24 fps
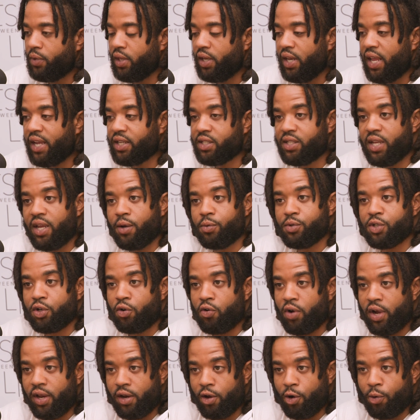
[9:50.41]
The next day was a
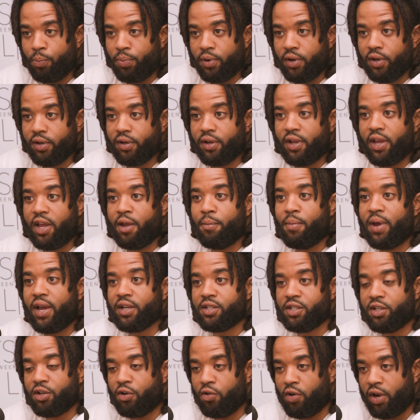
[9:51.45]
grand opening. Came back
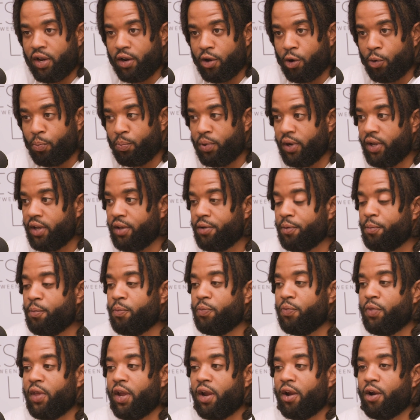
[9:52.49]
to the grand opening.
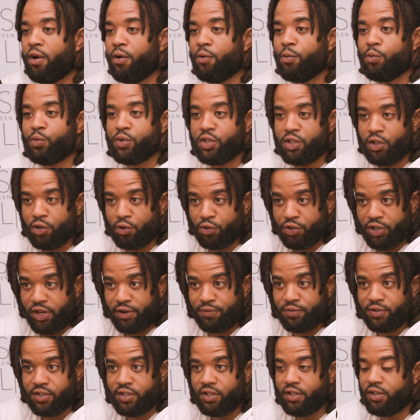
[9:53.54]
There was Cyril
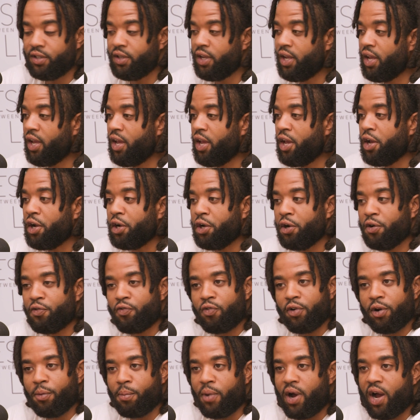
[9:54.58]
Jefferson. good
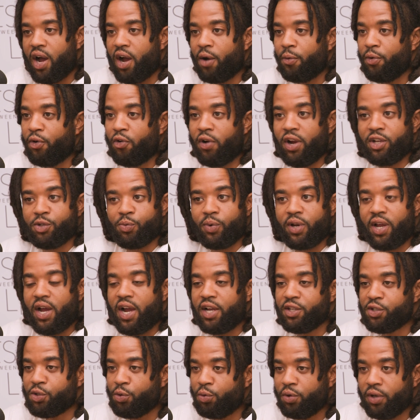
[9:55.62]
friend of mine. We graduated
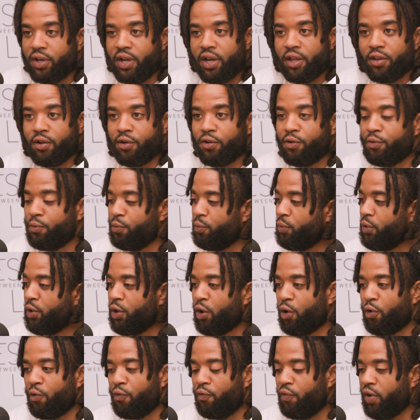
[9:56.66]
high school together.
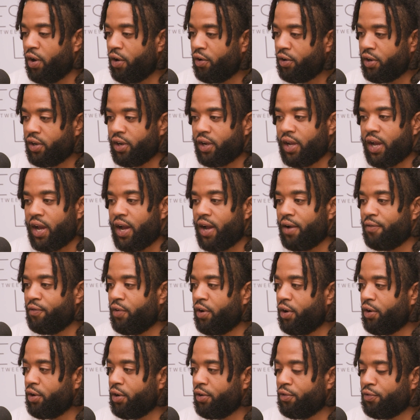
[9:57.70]
Very good guy,
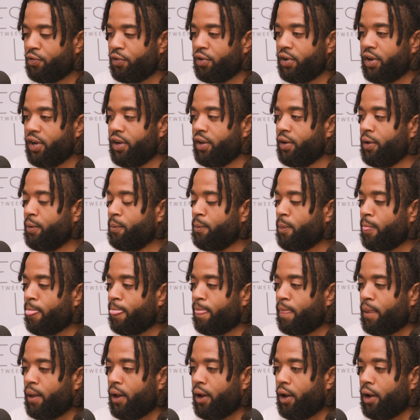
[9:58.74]
very good friend,
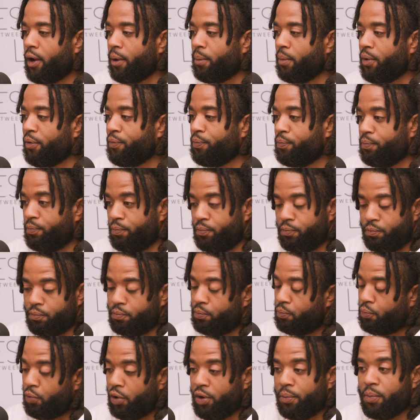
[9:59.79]

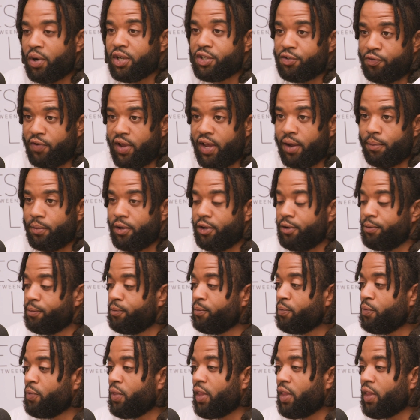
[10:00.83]
pretty much family.